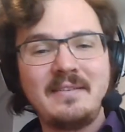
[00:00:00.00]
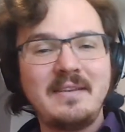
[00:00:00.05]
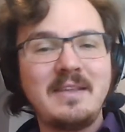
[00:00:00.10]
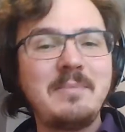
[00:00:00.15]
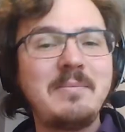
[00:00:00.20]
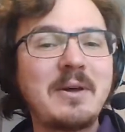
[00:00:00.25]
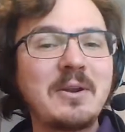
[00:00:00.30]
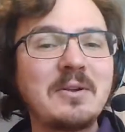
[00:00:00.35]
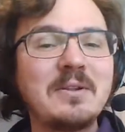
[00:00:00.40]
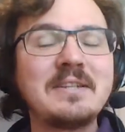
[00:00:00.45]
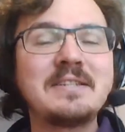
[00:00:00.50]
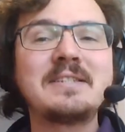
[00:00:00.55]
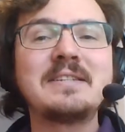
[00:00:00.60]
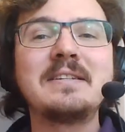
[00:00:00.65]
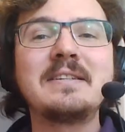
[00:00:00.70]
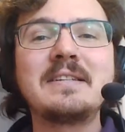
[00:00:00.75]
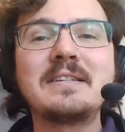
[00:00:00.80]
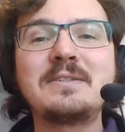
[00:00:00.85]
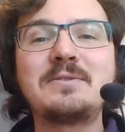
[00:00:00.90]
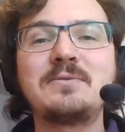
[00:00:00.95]
you better listen
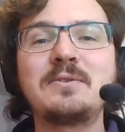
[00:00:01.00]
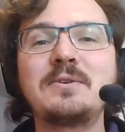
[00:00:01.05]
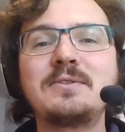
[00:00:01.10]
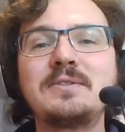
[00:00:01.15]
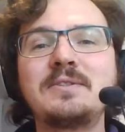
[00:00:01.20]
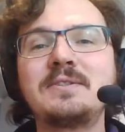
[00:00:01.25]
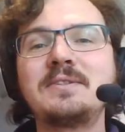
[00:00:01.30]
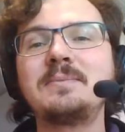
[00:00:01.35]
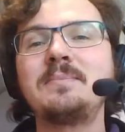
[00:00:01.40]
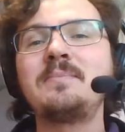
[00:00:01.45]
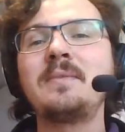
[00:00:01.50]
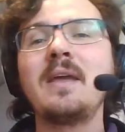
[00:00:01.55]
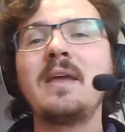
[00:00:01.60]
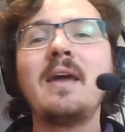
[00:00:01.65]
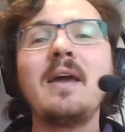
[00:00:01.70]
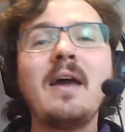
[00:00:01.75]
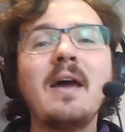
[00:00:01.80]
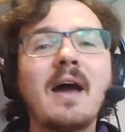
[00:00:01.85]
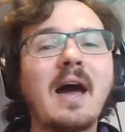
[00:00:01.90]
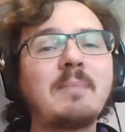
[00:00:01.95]
to this first.
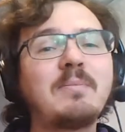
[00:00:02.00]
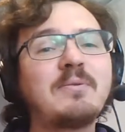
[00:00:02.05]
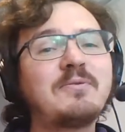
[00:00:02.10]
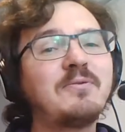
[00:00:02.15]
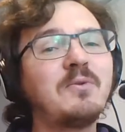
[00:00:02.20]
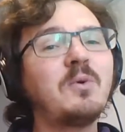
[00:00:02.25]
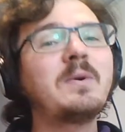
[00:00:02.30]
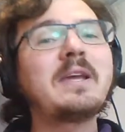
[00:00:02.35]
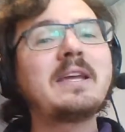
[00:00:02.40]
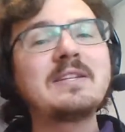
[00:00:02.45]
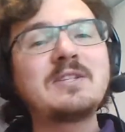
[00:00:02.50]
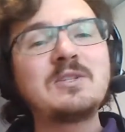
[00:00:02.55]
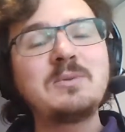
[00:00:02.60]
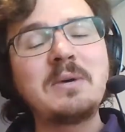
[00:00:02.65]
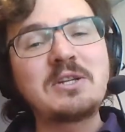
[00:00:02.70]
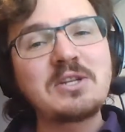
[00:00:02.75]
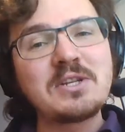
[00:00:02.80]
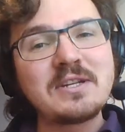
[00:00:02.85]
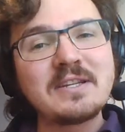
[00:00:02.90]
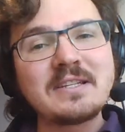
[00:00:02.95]
Uh, before we get too
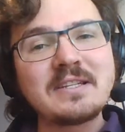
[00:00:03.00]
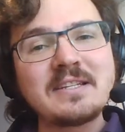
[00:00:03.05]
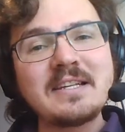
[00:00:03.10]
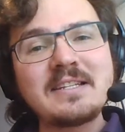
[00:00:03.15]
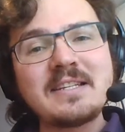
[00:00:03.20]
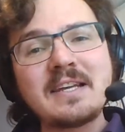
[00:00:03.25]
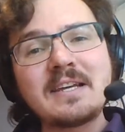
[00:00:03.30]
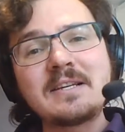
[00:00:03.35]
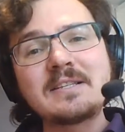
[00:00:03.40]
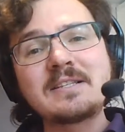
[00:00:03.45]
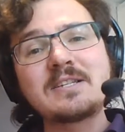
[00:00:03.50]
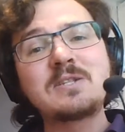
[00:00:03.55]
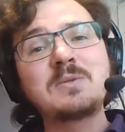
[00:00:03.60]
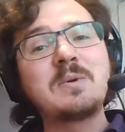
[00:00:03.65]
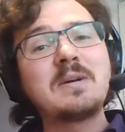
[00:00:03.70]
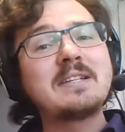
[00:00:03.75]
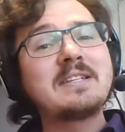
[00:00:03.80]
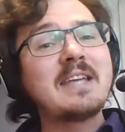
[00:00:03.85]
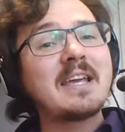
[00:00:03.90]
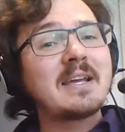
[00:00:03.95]
much into the details, I just
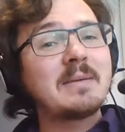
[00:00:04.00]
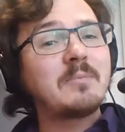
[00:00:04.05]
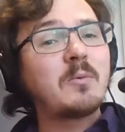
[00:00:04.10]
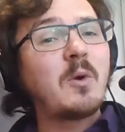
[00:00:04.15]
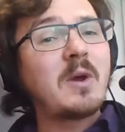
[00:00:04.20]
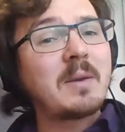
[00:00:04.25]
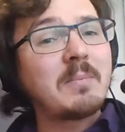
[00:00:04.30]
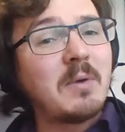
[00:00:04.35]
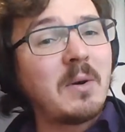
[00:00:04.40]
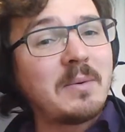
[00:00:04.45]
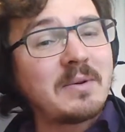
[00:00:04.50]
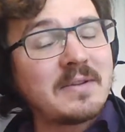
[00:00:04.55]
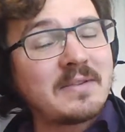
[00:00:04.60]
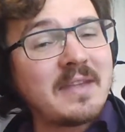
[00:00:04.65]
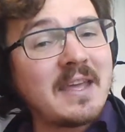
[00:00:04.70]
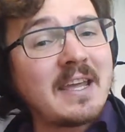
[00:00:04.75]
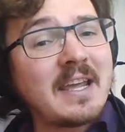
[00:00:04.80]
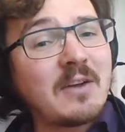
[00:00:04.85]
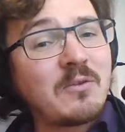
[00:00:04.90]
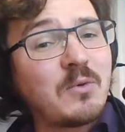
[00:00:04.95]
want to take a quick moment to
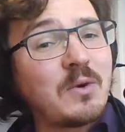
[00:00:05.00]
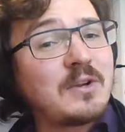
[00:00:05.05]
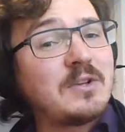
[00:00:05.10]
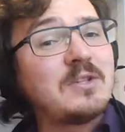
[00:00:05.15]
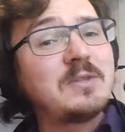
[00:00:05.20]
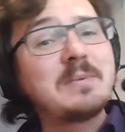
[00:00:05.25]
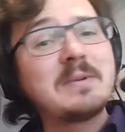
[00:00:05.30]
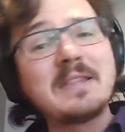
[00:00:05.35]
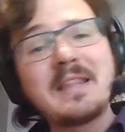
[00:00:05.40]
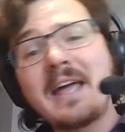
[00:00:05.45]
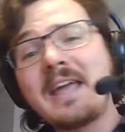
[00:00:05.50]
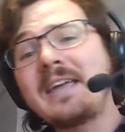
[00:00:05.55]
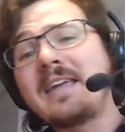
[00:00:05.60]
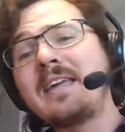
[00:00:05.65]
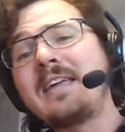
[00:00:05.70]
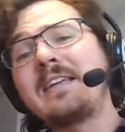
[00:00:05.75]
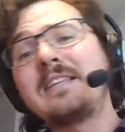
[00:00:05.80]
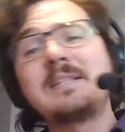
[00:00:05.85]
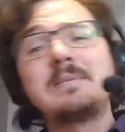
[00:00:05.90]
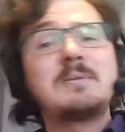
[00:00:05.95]
thank everyone who's been
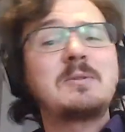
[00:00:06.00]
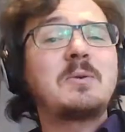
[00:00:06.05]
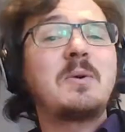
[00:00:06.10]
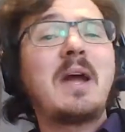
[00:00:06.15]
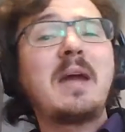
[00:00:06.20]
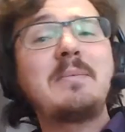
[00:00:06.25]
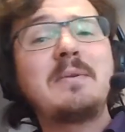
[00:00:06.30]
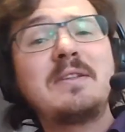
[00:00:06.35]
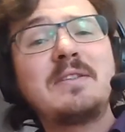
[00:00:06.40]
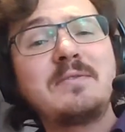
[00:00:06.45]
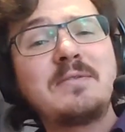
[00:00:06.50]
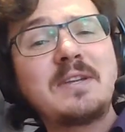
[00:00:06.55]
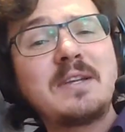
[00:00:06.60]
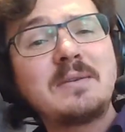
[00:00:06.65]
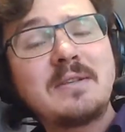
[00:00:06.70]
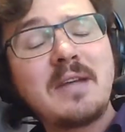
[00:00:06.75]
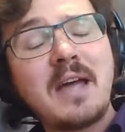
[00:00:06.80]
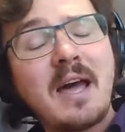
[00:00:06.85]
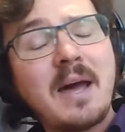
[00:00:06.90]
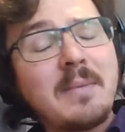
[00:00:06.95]
liking and subscribing to the video,
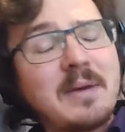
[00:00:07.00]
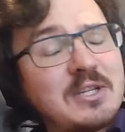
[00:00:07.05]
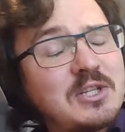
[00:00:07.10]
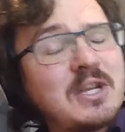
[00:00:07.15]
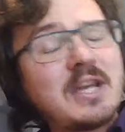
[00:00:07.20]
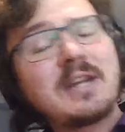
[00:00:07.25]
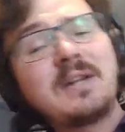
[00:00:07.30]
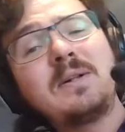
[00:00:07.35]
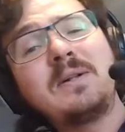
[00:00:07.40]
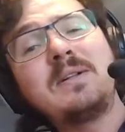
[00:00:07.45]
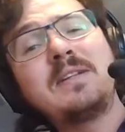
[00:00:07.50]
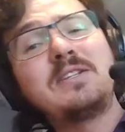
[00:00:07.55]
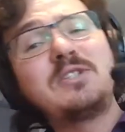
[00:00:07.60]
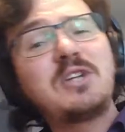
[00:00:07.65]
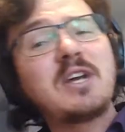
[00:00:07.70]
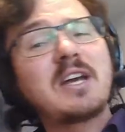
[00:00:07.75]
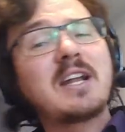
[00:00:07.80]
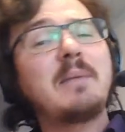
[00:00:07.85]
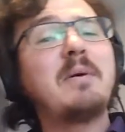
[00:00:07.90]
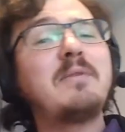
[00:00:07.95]
uh, my channel and
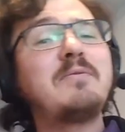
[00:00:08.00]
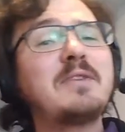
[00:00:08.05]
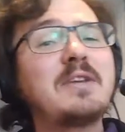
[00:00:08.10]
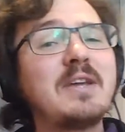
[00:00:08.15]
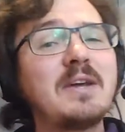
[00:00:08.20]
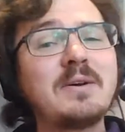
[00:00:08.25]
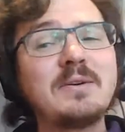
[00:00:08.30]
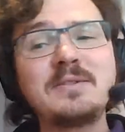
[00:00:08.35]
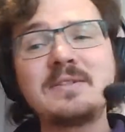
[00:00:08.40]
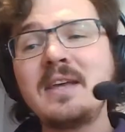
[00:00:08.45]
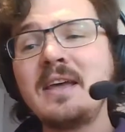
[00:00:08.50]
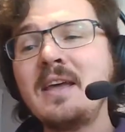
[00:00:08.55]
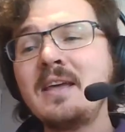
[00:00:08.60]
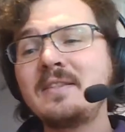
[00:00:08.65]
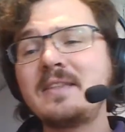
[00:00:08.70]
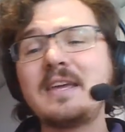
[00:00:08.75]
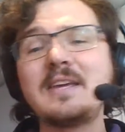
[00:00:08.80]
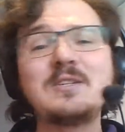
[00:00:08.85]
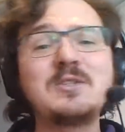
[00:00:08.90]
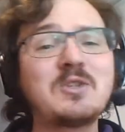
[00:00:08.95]
checking out my videos.
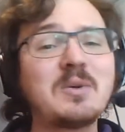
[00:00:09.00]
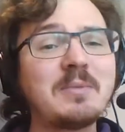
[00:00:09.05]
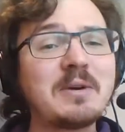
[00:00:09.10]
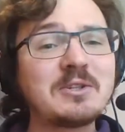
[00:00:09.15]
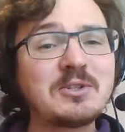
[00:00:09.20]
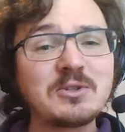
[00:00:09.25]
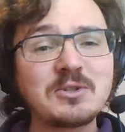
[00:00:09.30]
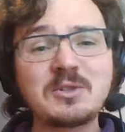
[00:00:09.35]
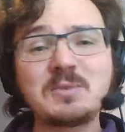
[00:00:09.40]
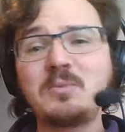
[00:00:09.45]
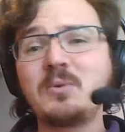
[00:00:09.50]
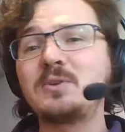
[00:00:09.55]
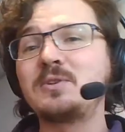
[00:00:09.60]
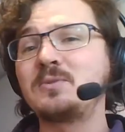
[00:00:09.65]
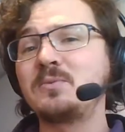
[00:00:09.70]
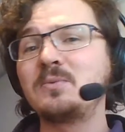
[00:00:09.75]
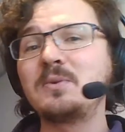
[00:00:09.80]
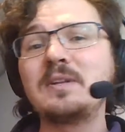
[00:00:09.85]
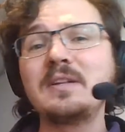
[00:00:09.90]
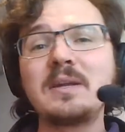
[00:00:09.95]
Thanks so much. Your
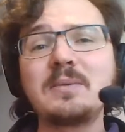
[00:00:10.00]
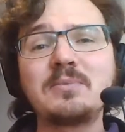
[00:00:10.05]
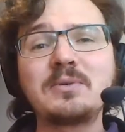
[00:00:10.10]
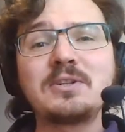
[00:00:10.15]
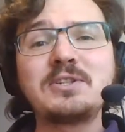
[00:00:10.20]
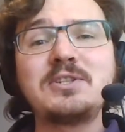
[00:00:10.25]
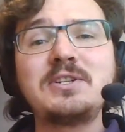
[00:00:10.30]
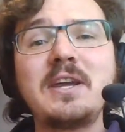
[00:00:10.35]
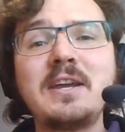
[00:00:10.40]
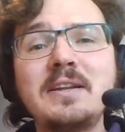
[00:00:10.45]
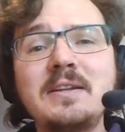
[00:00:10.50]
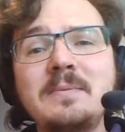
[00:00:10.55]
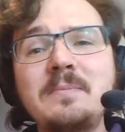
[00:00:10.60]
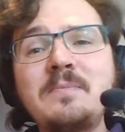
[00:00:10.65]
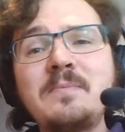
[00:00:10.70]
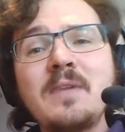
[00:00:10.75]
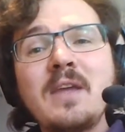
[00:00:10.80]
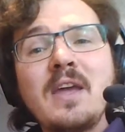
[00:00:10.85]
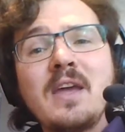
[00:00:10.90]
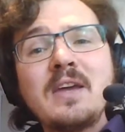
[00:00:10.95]
support's really appreciated.
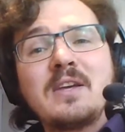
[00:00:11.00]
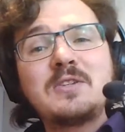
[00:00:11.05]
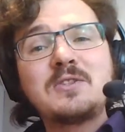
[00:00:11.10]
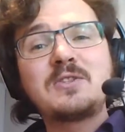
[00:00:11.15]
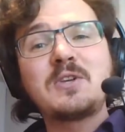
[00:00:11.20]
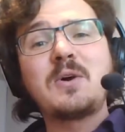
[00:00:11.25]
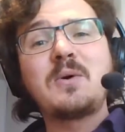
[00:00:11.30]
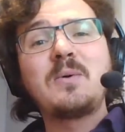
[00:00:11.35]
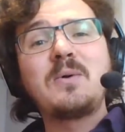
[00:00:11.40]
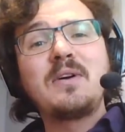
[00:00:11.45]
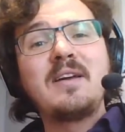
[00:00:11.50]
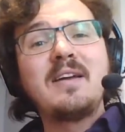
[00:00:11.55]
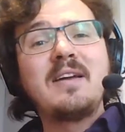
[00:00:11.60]
So,